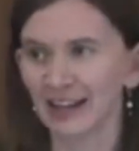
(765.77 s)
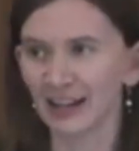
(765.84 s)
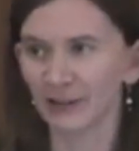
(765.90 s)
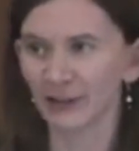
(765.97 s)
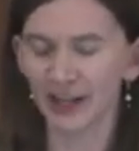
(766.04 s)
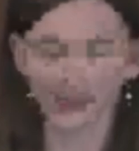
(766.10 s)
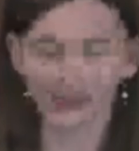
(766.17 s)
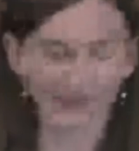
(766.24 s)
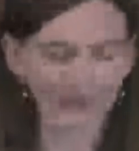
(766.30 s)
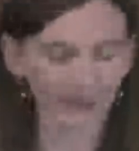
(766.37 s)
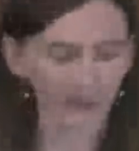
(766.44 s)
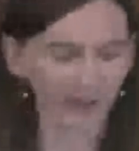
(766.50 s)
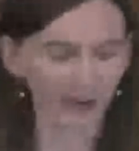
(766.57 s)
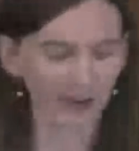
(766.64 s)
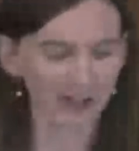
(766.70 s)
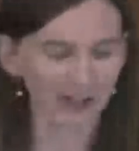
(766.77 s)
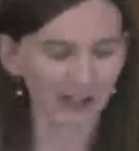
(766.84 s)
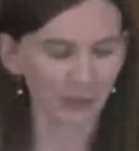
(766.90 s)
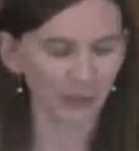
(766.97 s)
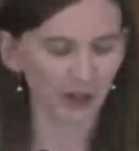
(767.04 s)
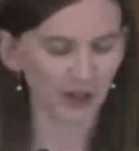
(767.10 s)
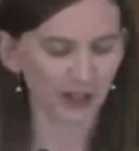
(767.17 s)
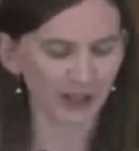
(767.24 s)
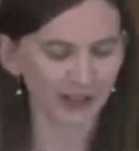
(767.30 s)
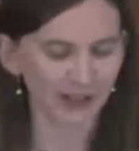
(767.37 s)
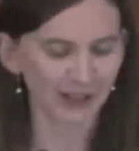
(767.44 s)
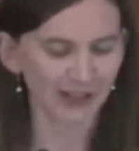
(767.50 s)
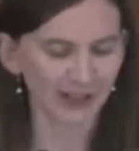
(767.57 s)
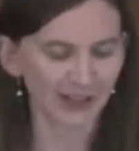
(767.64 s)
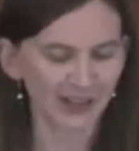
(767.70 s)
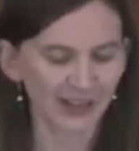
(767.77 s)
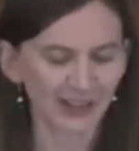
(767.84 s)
have had a similar experience,